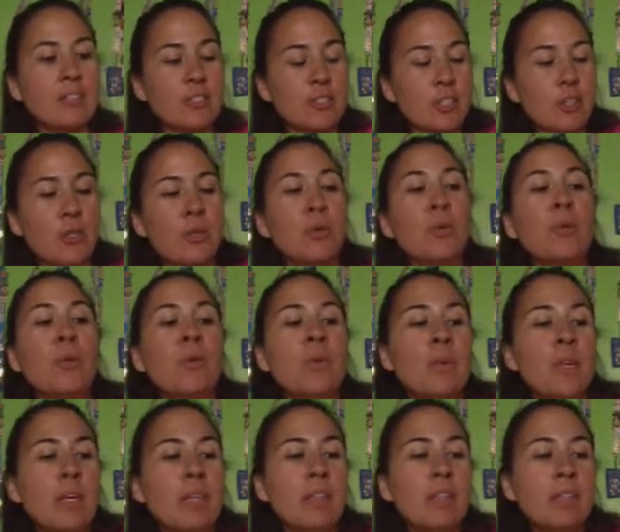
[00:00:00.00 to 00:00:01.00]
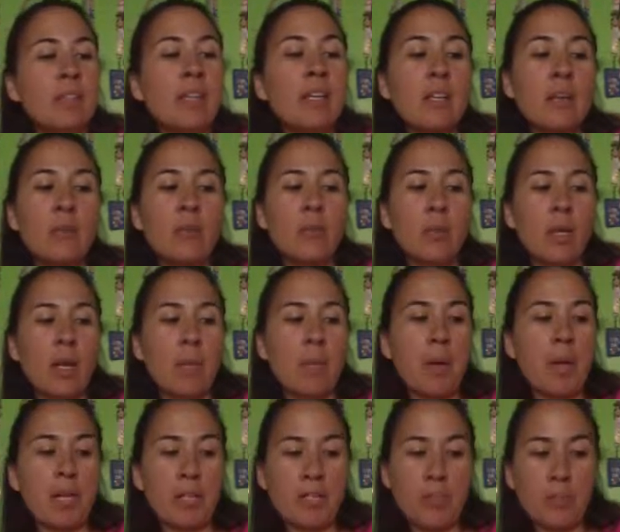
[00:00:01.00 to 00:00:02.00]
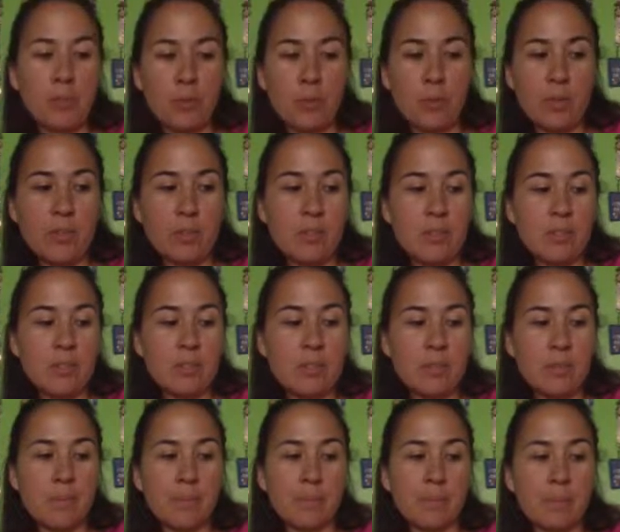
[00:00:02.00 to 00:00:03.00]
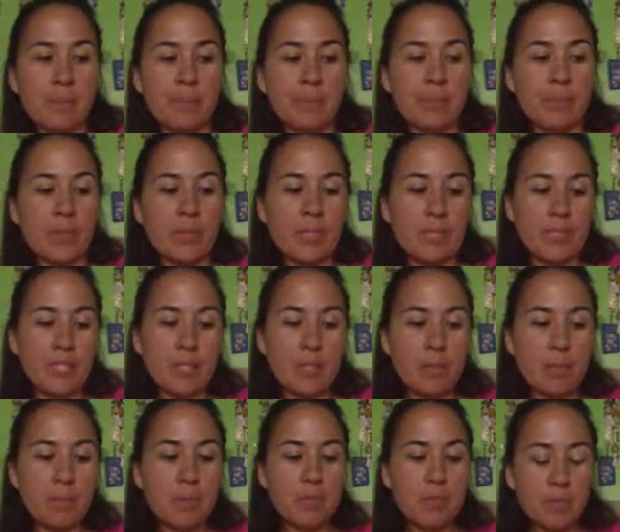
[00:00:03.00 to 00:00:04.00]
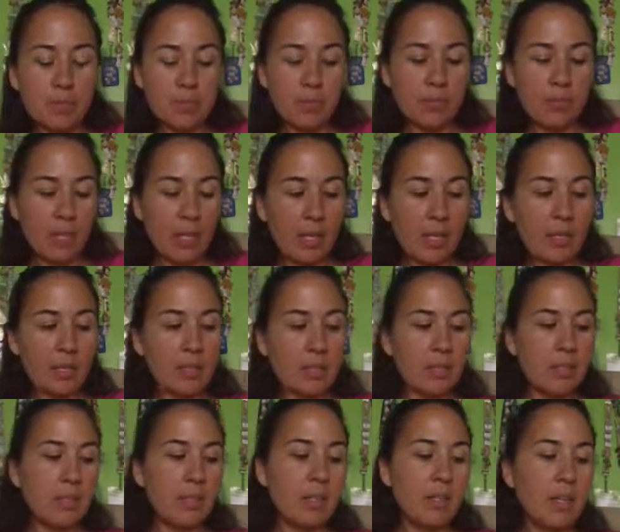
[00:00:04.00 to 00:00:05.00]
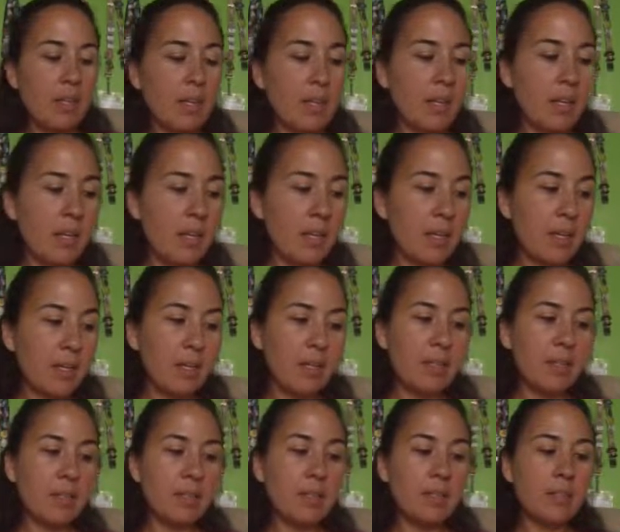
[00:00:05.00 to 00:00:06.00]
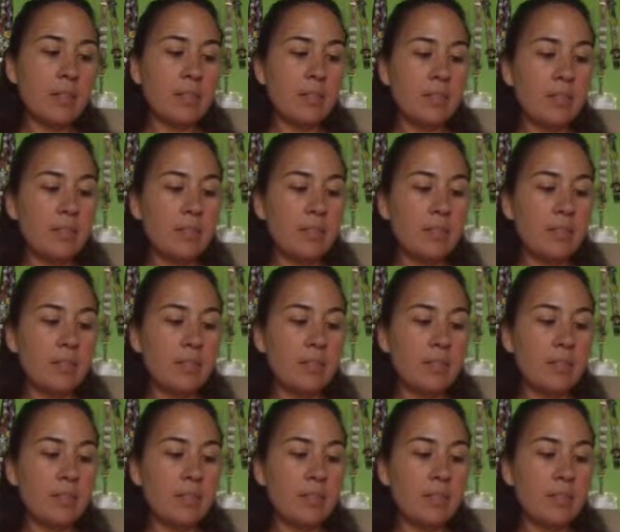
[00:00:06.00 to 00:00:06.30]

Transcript: So I think what I might do is keep this set and